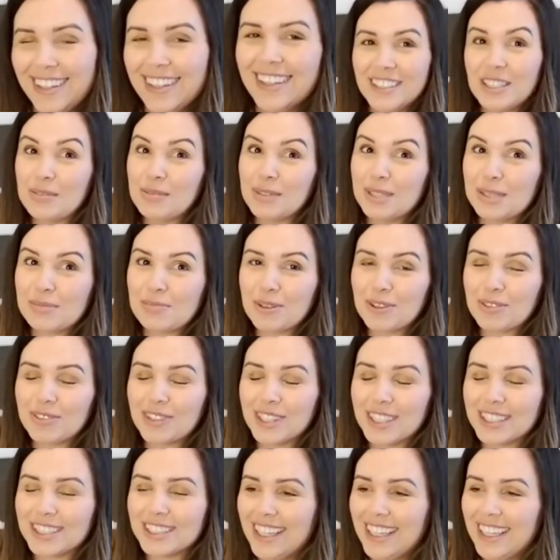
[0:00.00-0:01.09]
Nobody's
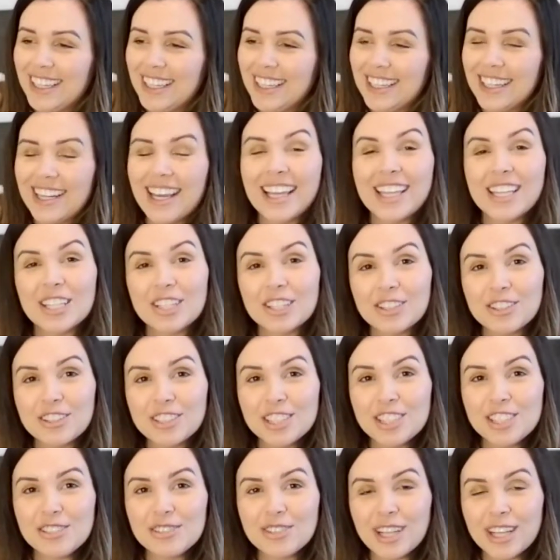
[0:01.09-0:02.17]
perfect. And I encourage
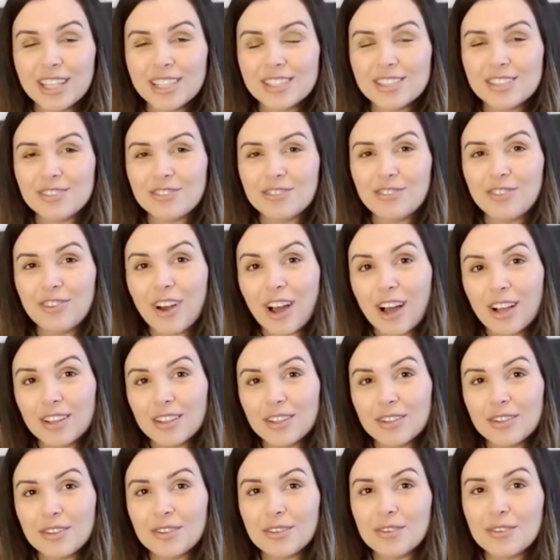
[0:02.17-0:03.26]
you guys to
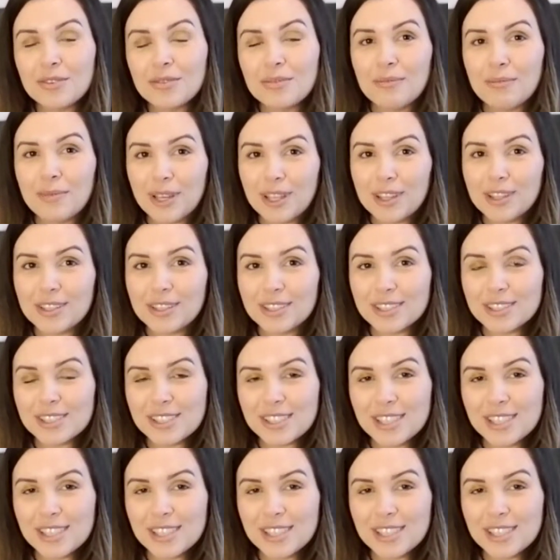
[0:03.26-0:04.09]
follow mothers